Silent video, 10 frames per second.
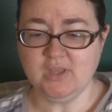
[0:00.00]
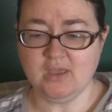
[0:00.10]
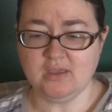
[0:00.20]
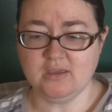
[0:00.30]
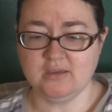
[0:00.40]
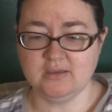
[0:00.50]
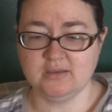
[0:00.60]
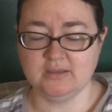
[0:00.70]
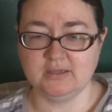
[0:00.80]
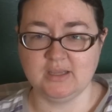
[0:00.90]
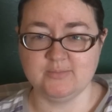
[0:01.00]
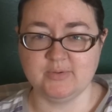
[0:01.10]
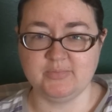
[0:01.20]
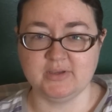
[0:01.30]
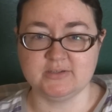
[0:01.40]
Uh, it came
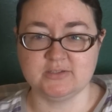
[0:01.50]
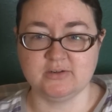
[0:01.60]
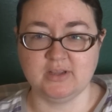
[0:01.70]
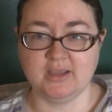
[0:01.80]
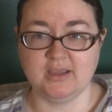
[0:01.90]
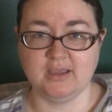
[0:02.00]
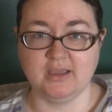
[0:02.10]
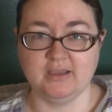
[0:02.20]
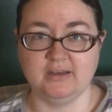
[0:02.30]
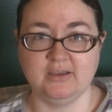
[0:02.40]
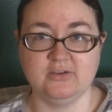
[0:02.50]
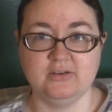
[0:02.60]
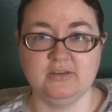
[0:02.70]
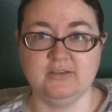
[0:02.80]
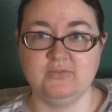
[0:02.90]
up yesterday and I
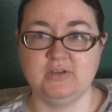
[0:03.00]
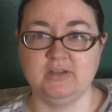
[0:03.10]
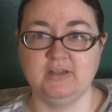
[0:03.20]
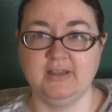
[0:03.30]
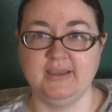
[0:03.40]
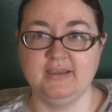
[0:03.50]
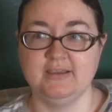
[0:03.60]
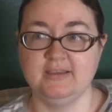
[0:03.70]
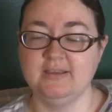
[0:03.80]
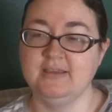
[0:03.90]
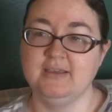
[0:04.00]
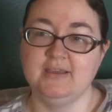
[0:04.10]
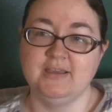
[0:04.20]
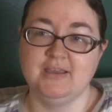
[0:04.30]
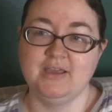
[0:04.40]
couldn't even like
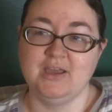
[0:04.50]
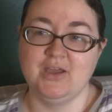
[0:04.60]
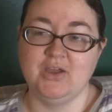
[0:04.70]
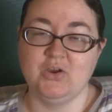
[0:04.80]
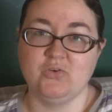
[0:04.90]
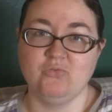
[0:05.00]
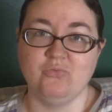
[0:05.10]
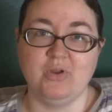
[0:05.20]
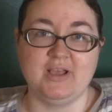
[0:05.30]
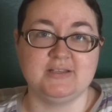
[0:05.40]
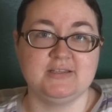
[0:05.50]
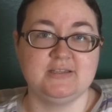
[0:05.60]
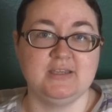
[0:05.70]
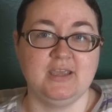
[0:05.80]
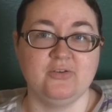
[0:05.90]

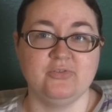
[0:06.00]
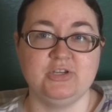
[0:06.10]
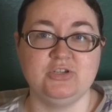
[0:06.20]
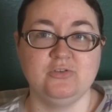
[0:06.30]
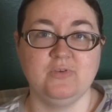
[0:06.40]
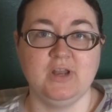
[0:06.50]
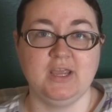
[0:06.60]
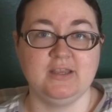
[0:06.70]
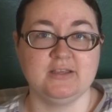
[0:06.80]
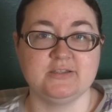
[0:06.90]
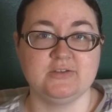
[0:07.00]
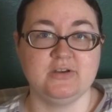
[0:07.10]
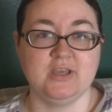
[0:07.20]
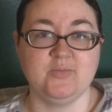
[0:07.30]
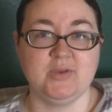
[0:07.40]
rest and rejuvenate
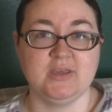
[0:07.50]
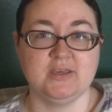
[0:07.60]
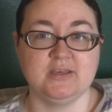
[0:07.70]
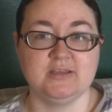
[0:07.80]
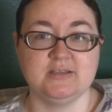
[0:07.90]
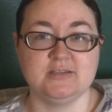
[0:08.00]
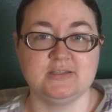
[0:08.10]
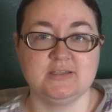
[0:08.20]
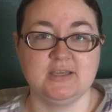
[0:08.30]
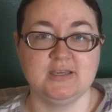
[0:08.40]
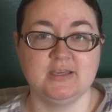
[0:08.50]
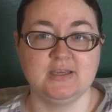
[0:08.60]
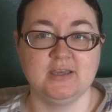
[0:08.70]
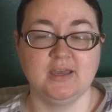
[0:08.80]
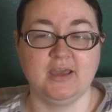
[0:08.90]
yesterday because
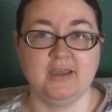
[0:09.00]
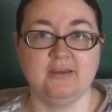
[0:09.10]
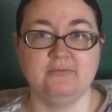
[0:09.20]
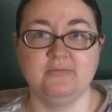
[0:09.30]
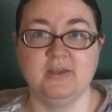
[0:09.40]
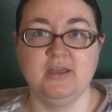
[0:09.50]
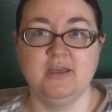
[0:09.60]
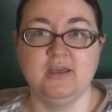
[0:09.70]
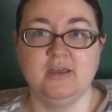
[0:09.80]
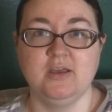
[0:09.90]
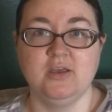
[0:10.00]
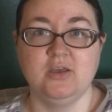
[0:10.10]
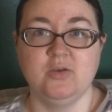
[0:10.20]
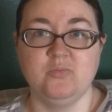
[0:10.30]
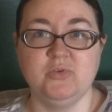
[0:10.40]
I have
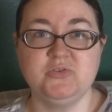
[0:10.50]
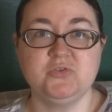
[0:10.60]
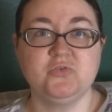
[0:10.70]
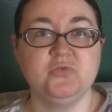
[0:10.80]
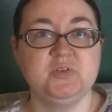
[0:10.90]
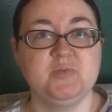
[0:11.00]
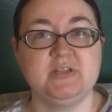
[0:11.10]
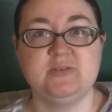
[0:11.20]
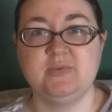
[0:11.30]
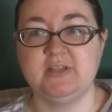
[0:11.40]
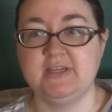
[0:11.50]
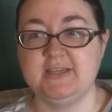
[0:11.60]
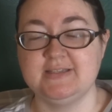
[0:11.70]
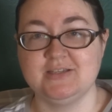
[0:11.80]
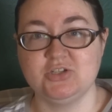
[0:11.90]
musical
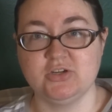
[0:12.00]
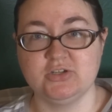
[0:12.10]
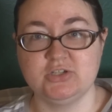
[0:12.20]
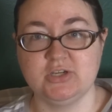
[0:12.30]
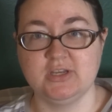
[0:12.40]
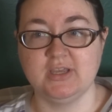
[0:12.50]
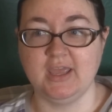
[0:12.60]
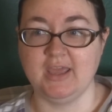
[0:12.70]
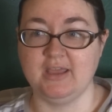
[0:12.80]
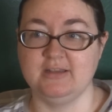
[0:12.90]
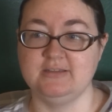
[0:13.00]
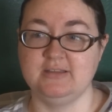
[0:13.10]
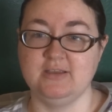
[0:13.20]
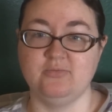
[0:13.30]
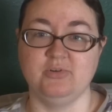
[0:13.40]
responsibilities at church, and
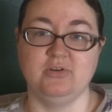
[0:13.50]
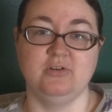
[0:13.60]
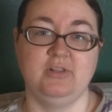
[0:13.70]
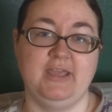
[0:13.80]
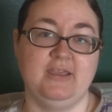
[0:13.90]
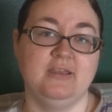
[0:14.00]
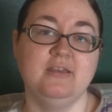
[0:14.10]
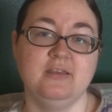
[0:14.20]
they were like